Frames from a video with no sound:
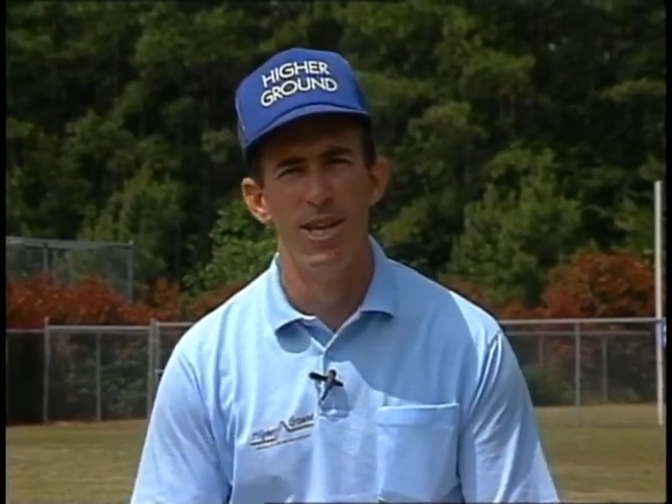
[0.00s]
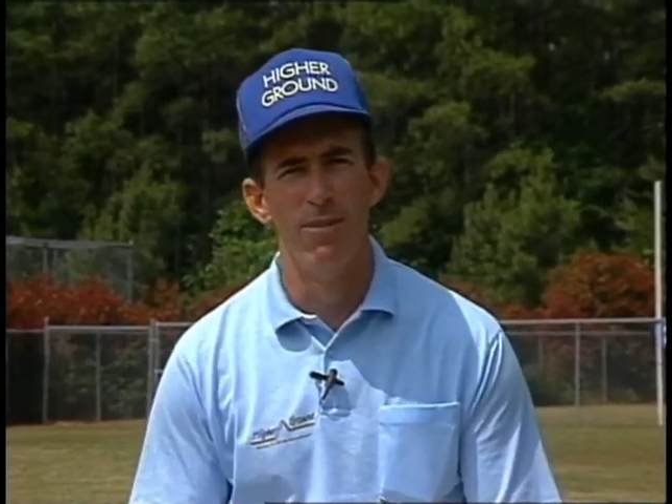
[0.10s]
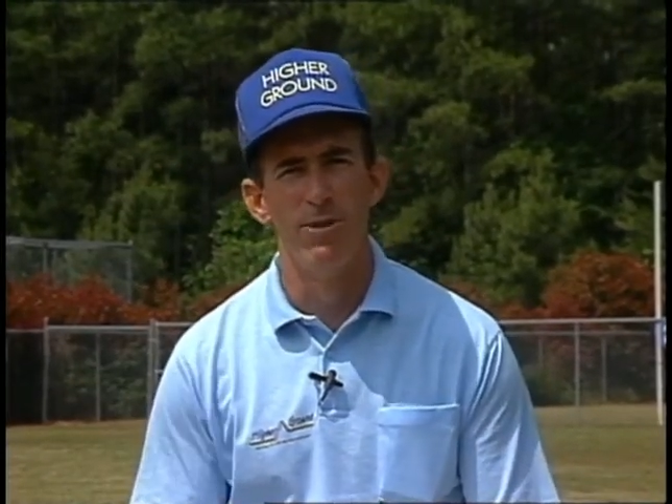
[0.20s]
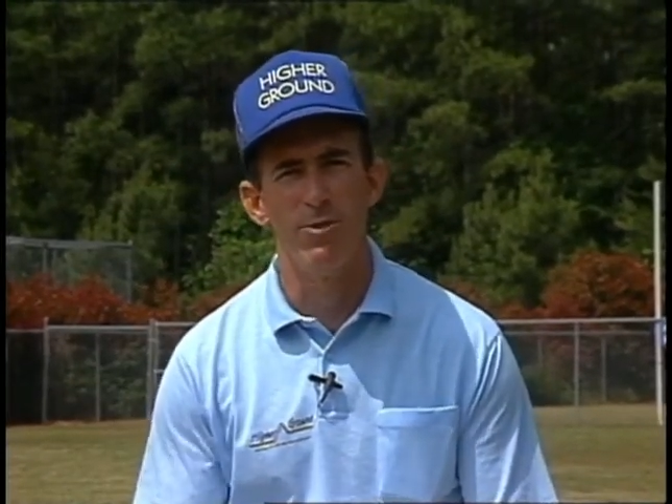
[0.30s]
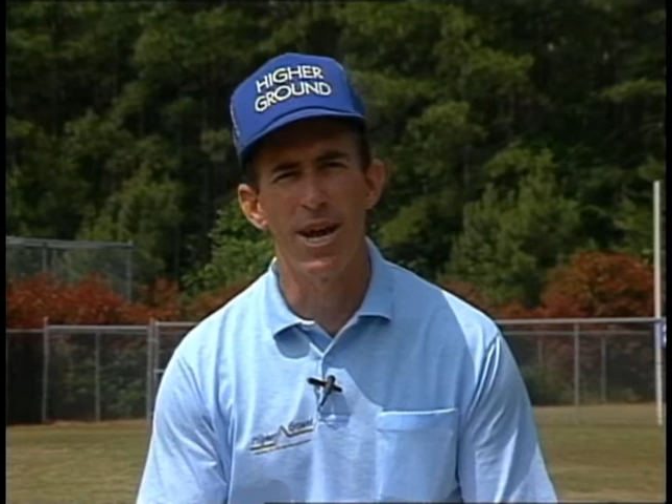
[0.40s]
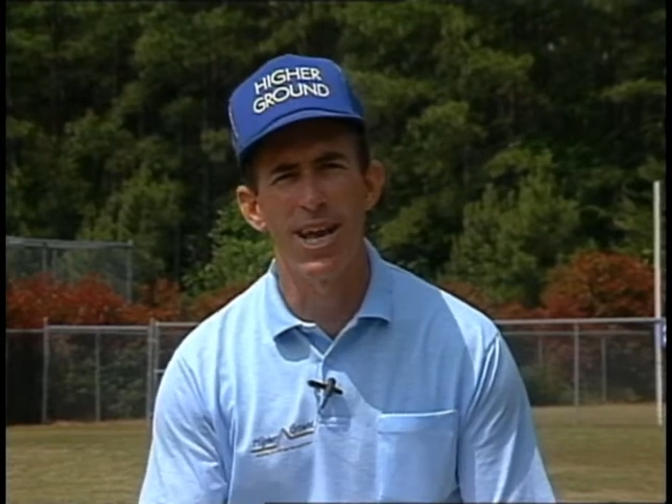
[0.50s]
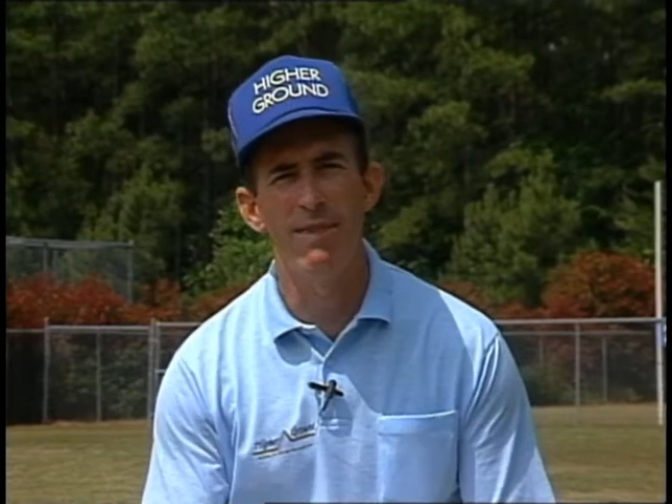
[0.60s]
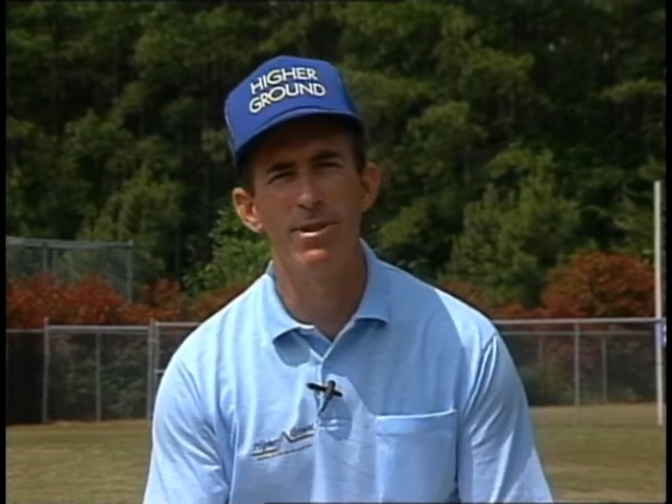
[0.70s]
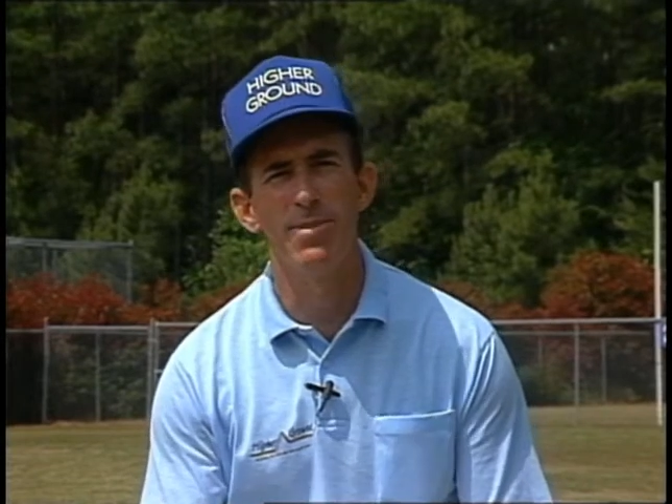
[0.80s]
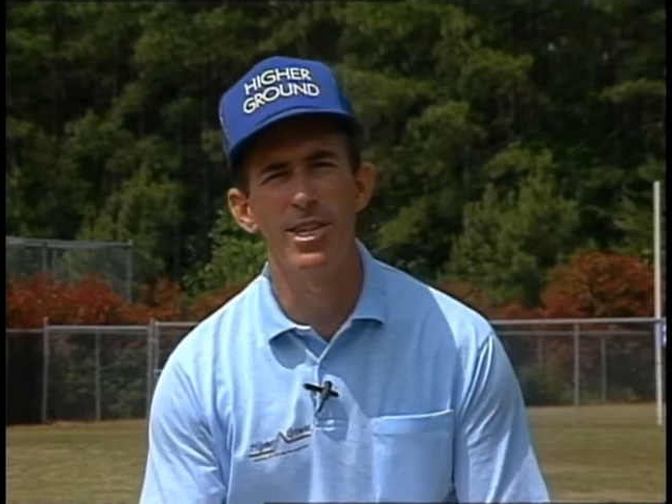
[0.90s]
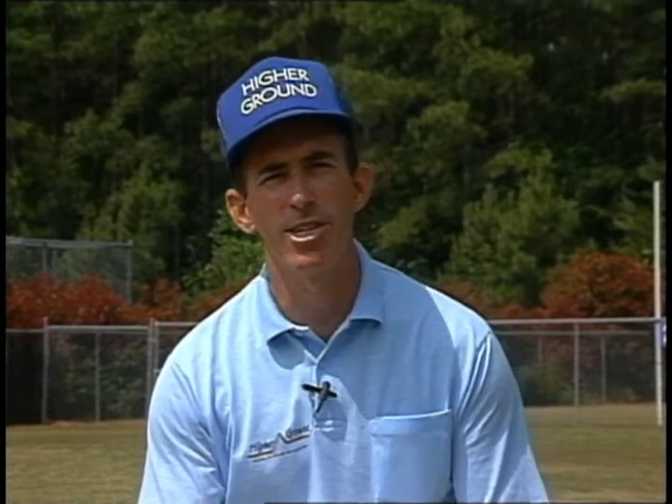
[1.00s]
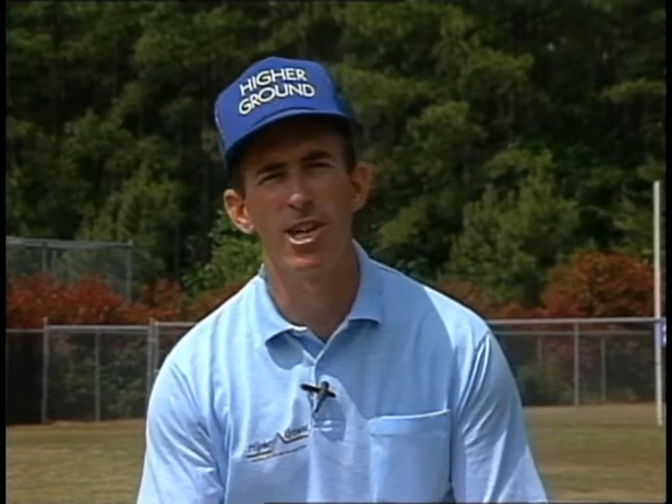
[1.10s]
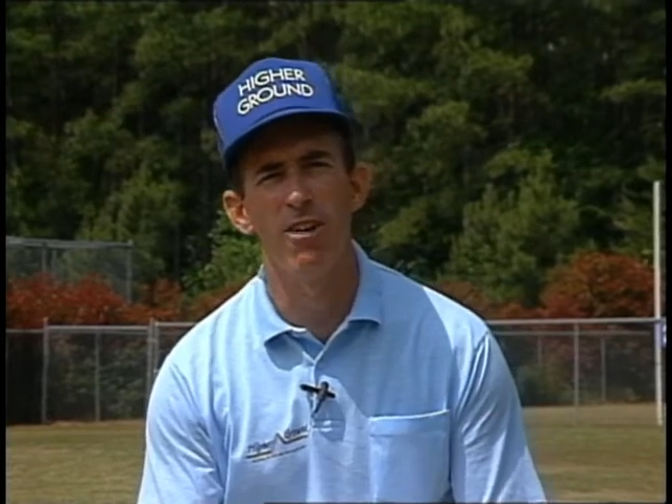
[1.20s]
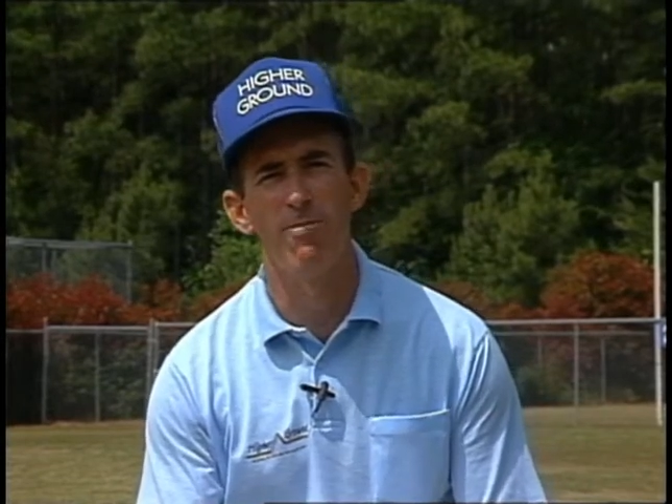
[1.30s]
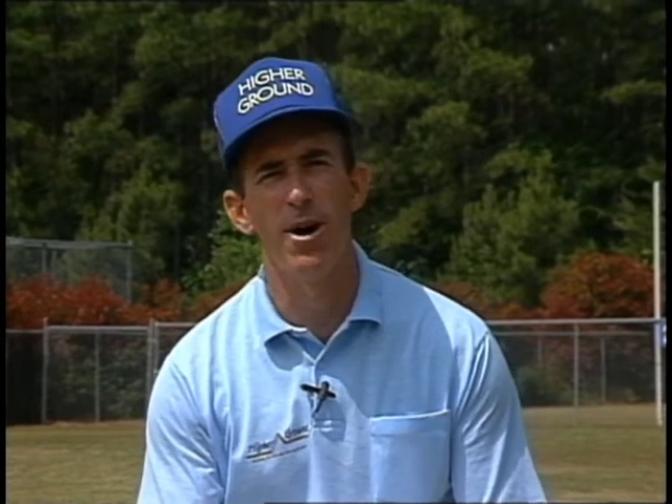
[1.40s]
But try to have as many
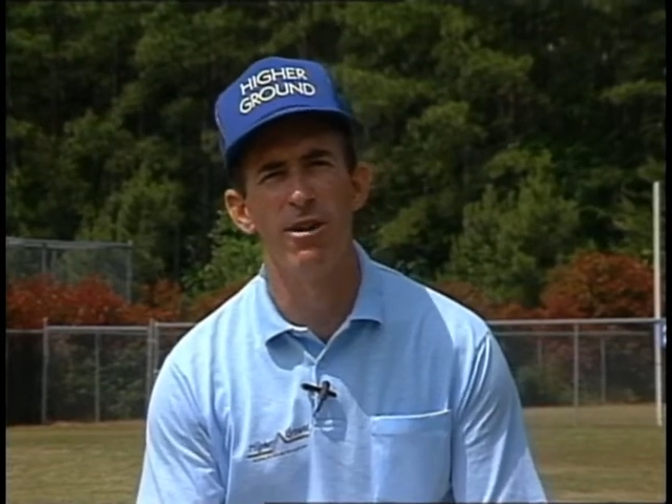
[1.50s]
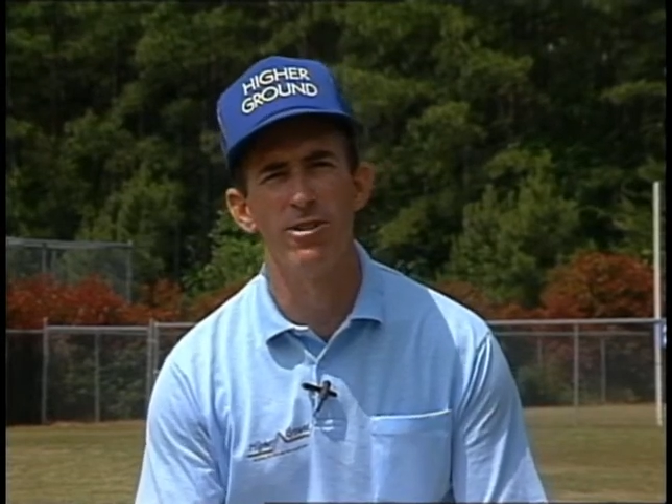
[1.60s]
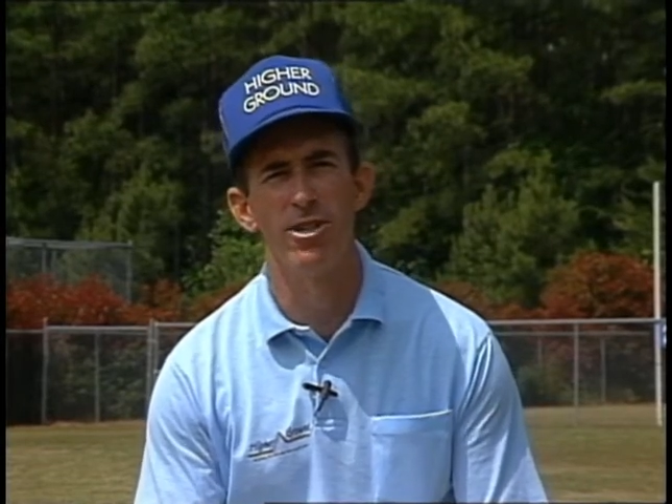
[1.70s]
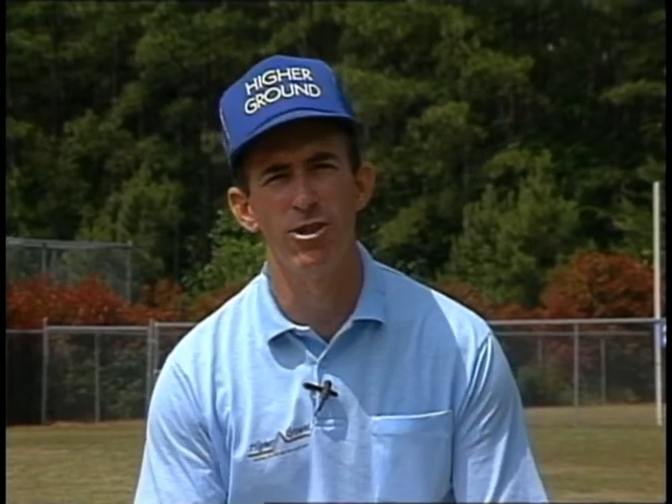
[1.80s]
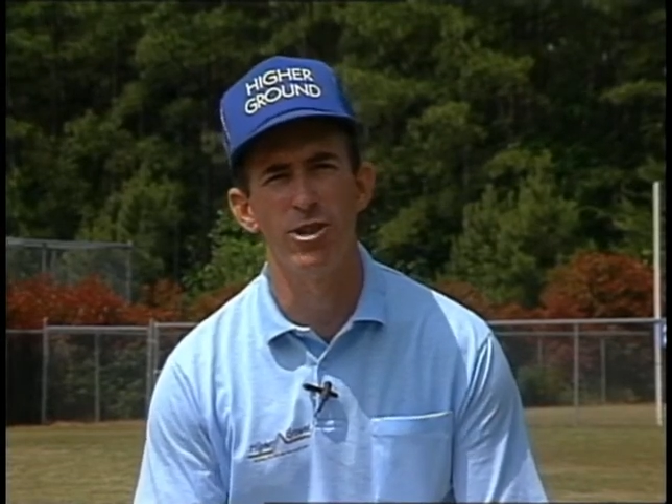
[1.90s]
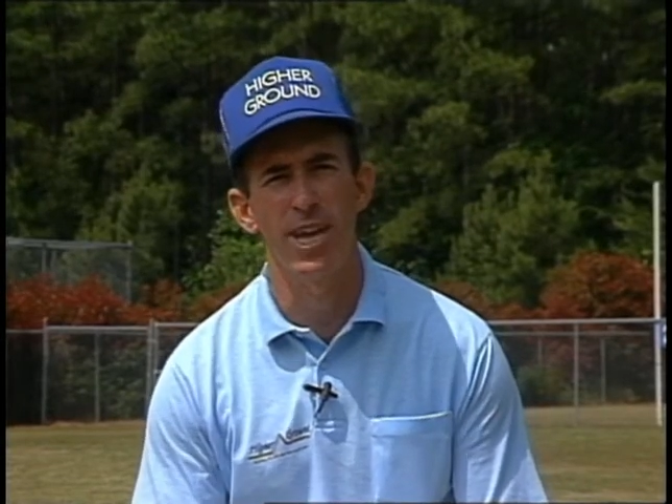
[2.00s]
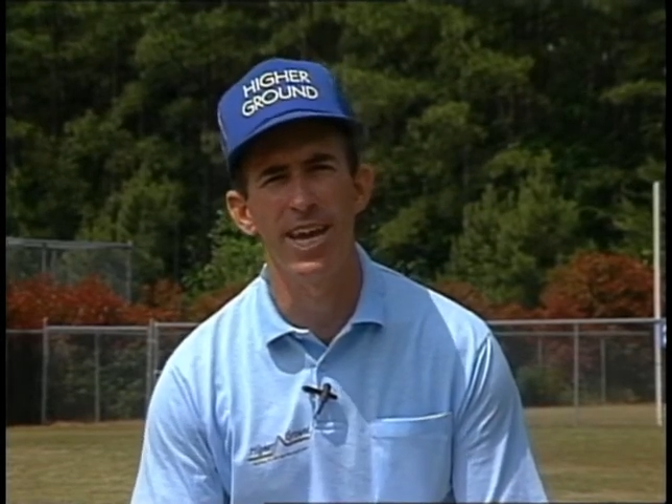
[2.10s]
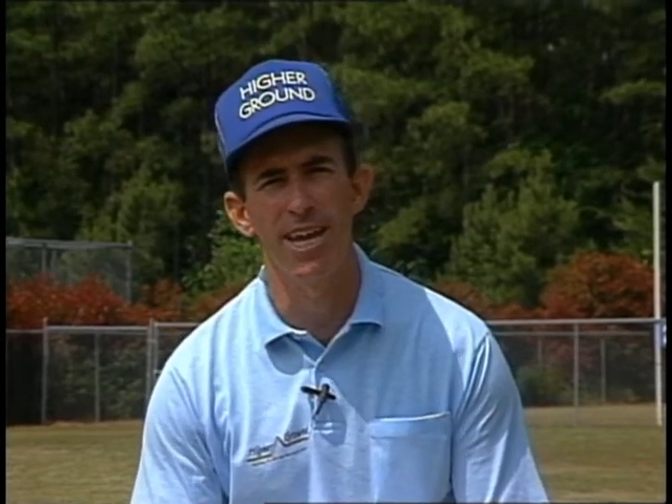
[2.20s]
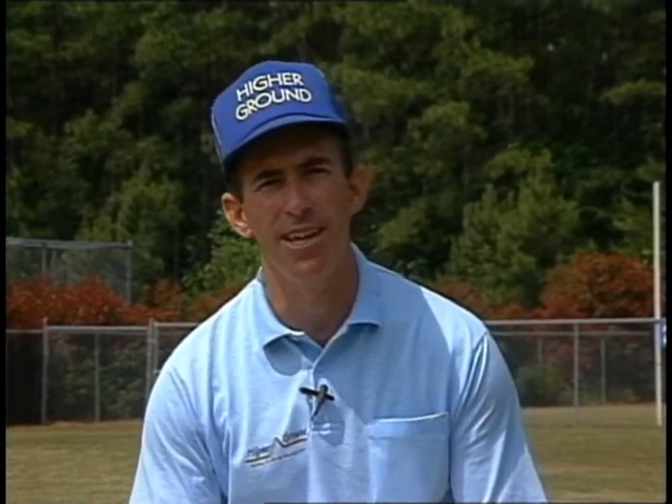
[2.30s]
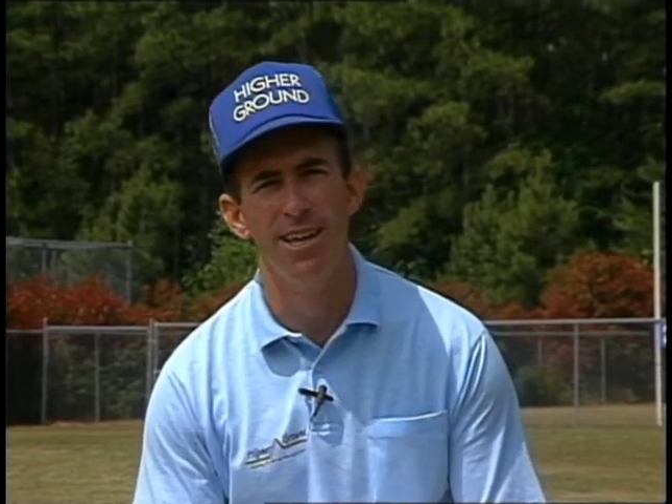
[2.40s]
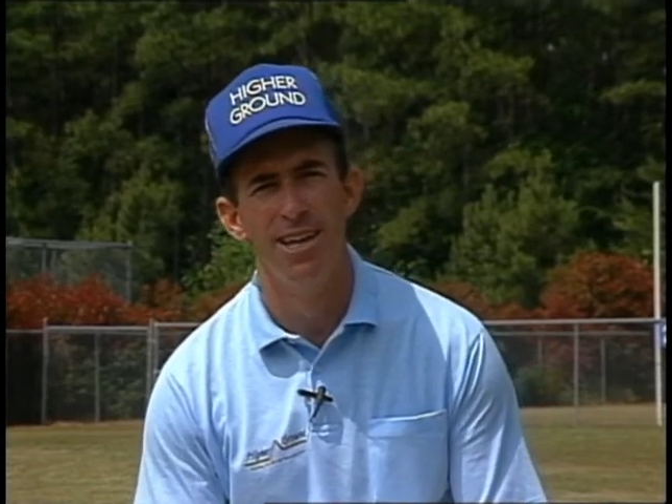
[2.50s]
softballs as you can.